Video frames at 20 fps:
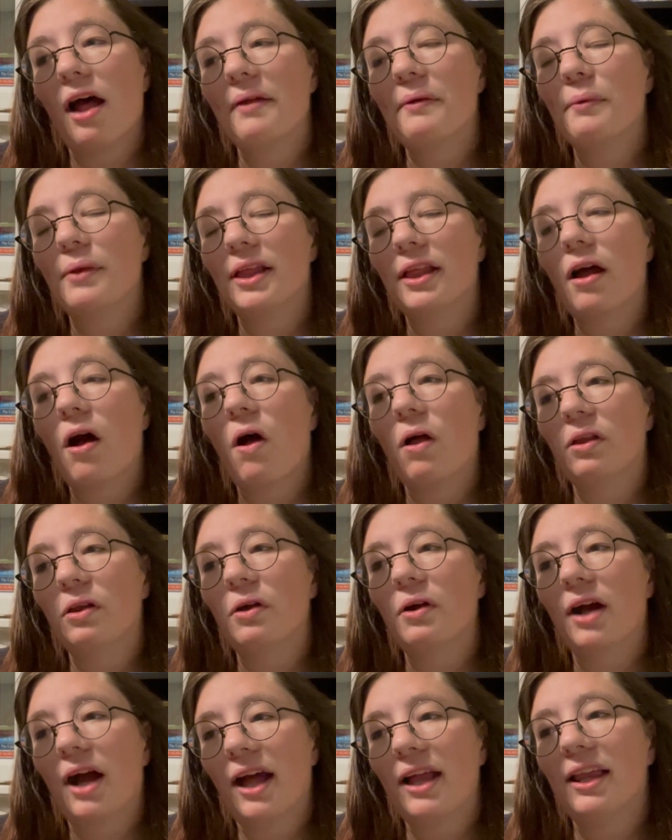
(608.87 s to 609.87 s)
It was also
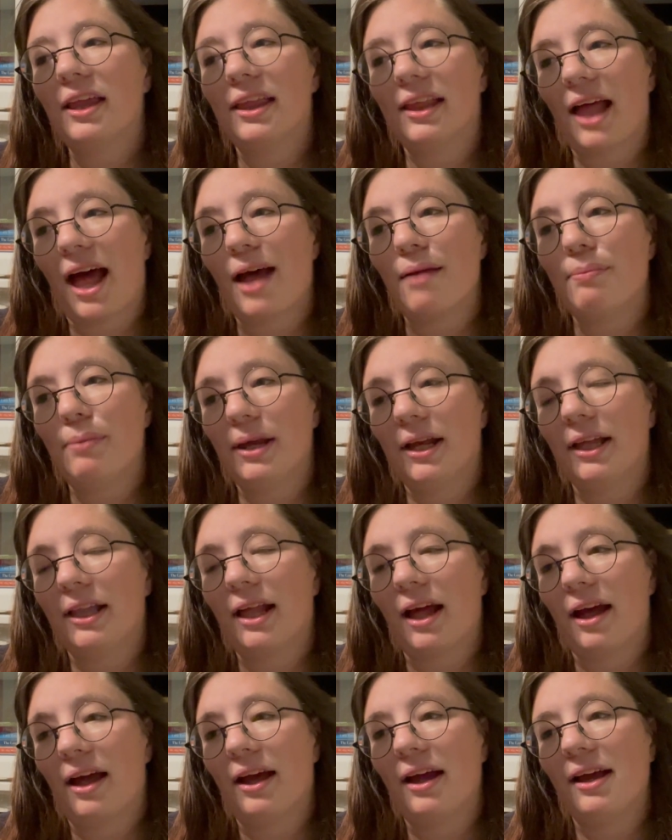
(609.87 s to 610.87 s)
kind of sad because
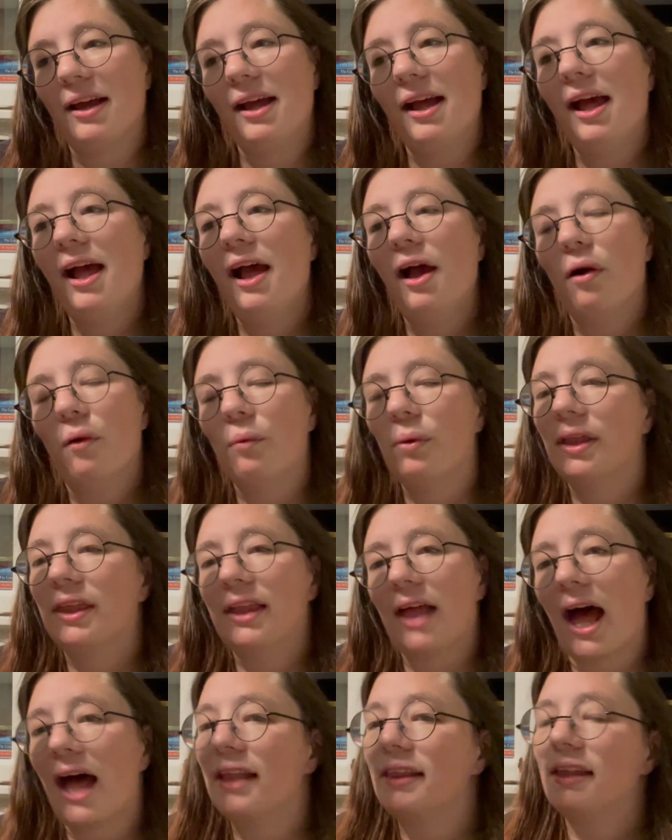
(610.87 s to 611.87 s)
I was
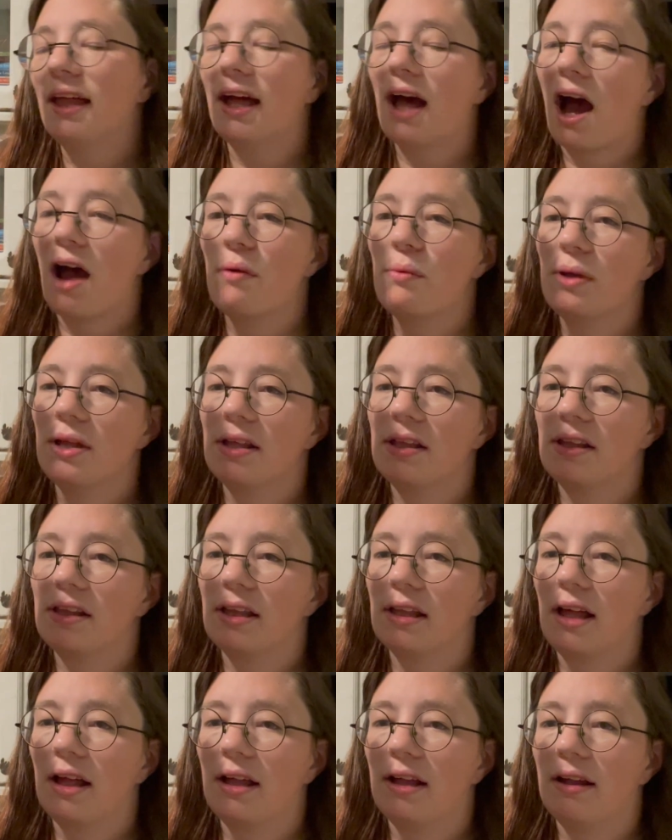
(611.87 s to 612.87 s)
sad that I was
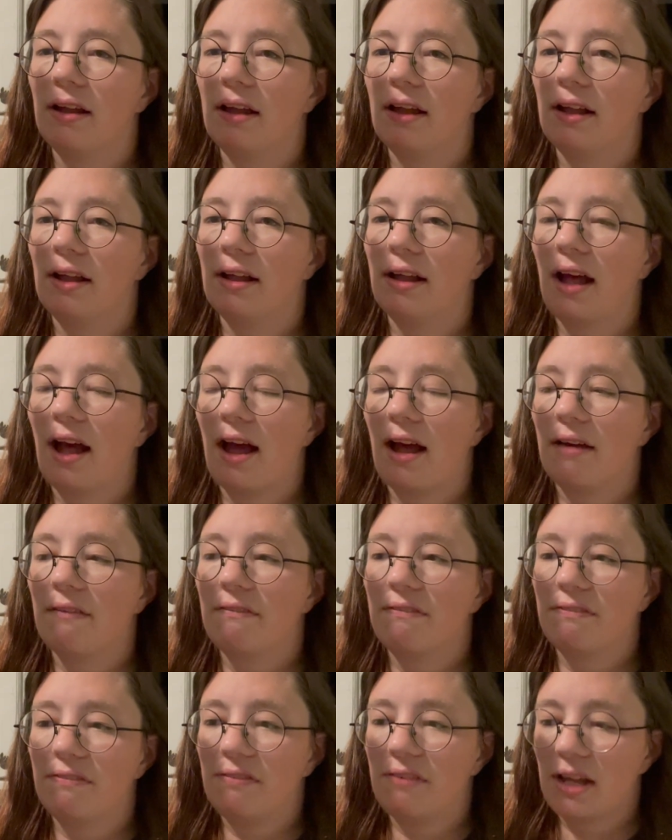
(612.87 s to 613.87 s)

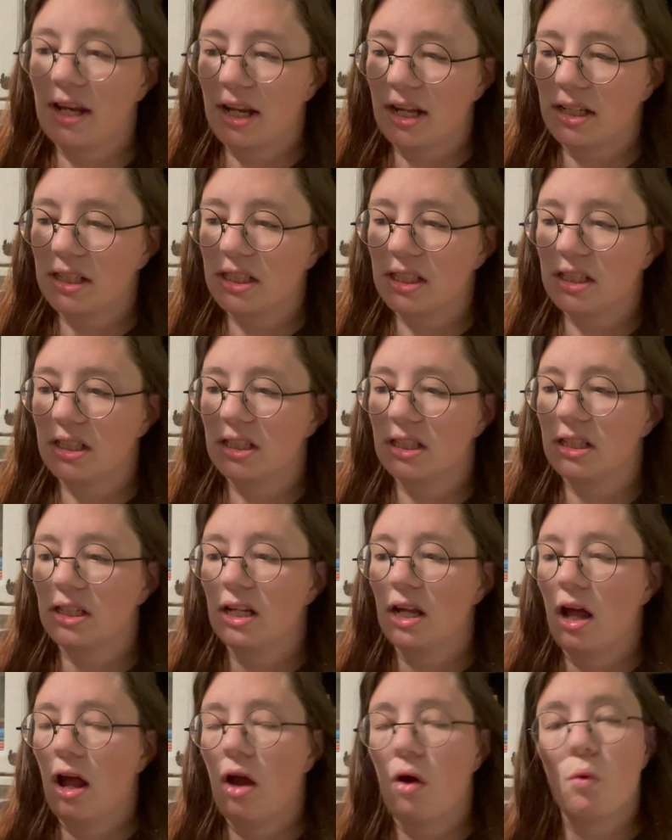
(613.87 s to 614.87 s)
finished
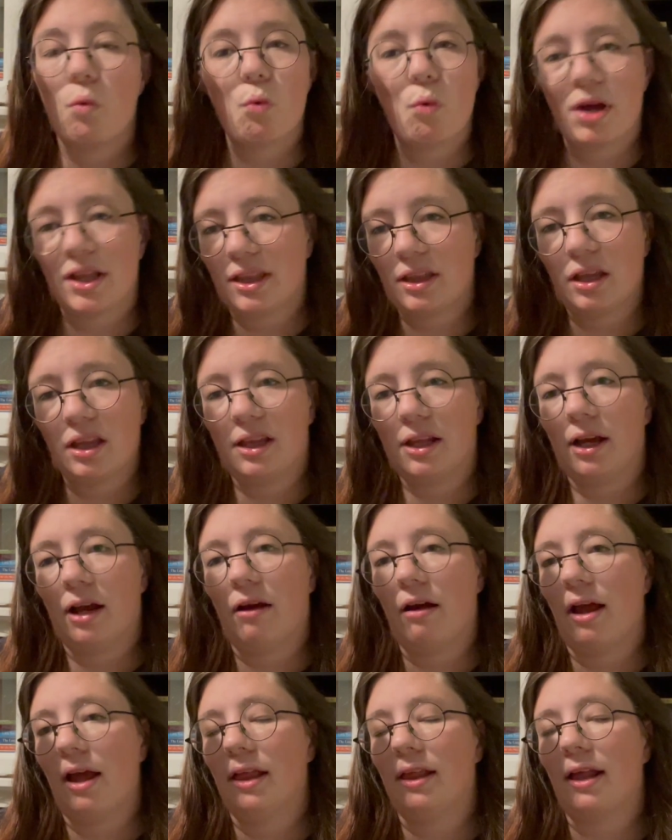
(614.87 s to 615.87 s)
with the
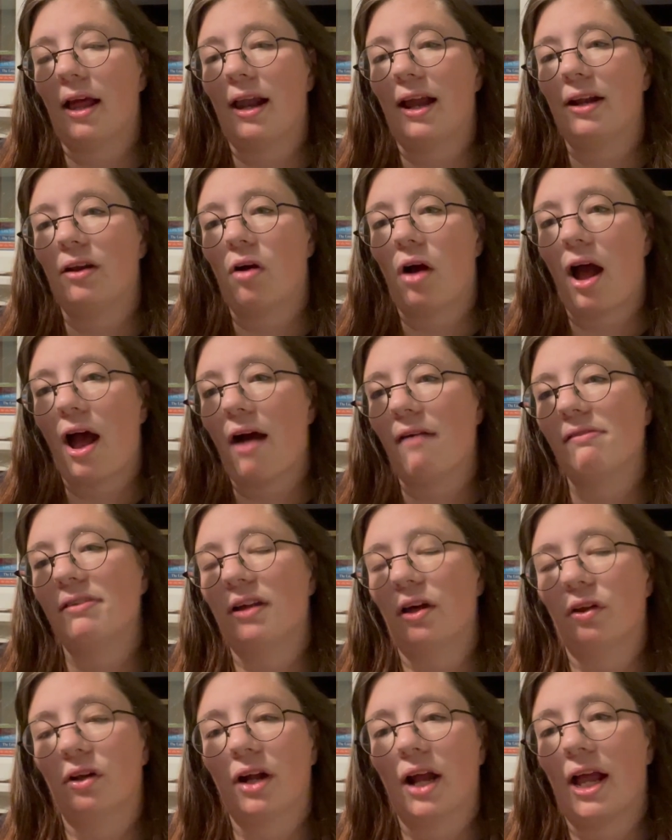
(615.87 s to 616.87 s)
series and I don't have
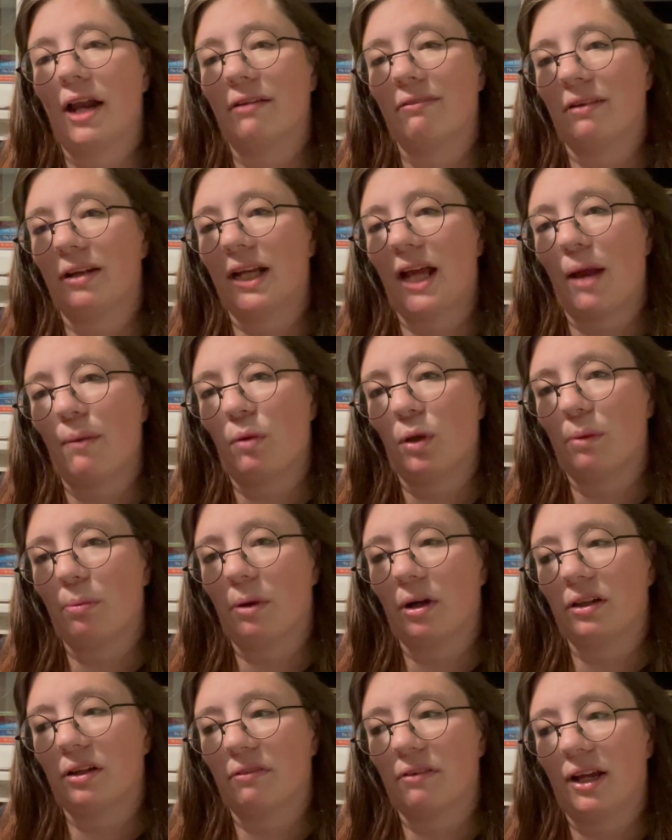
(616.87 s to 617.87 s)
another Anna Green Gables
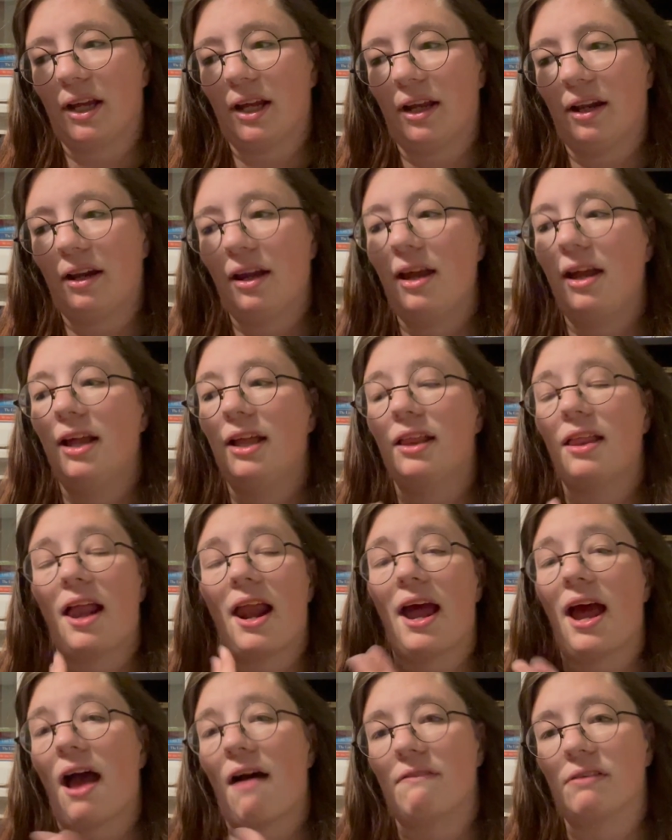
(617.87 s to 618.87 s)
book to read that
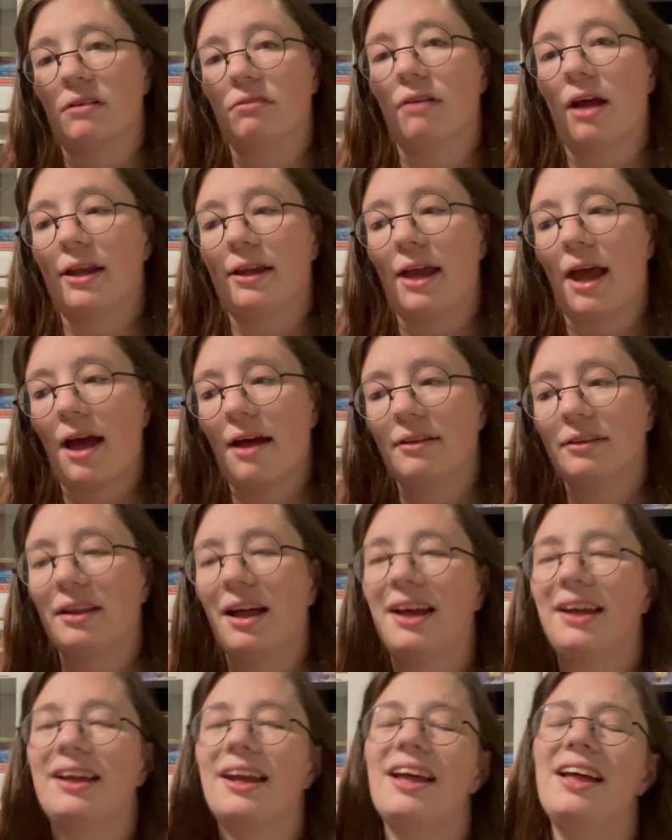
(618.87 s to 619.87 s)
I haven't read yet.
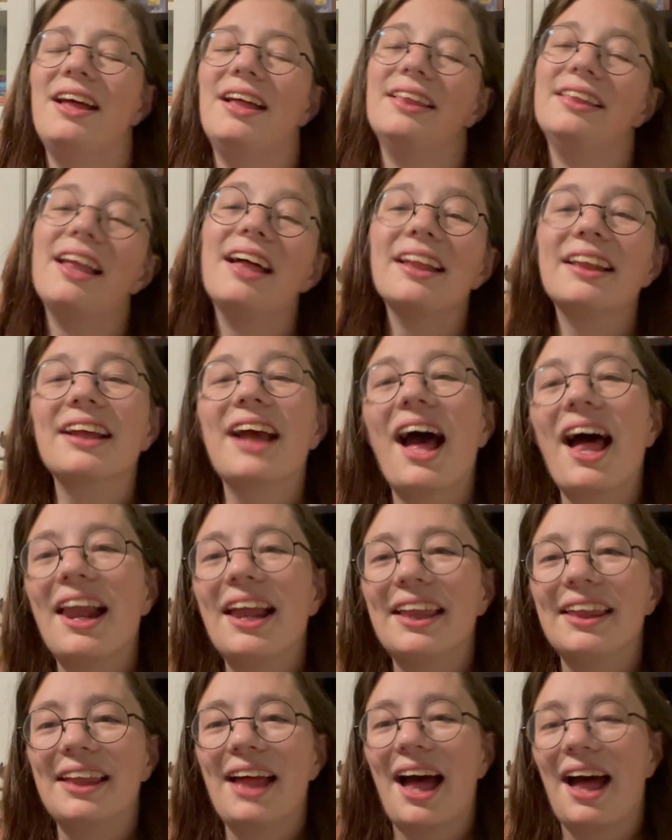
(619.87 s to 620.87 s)
Like, that's kind
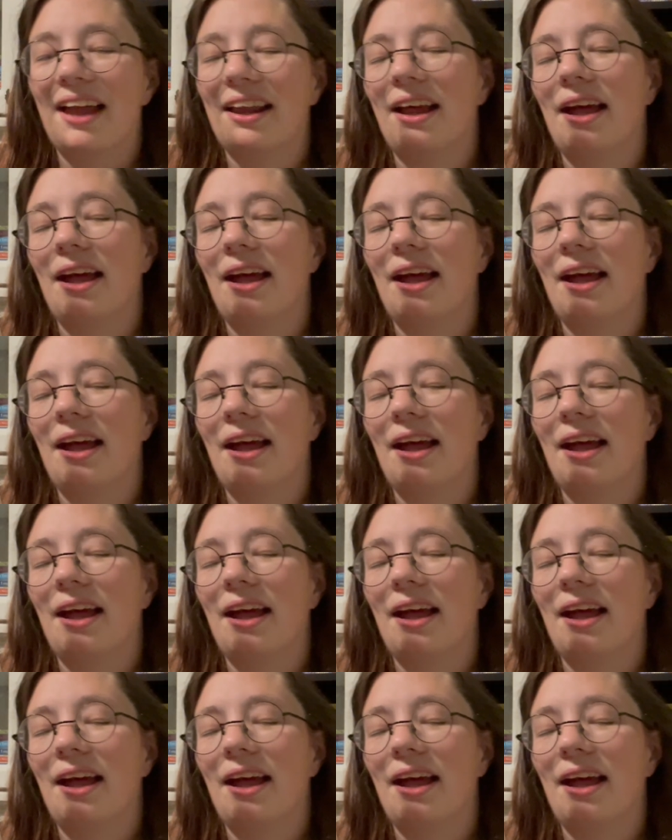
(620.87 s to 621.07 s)
of sad.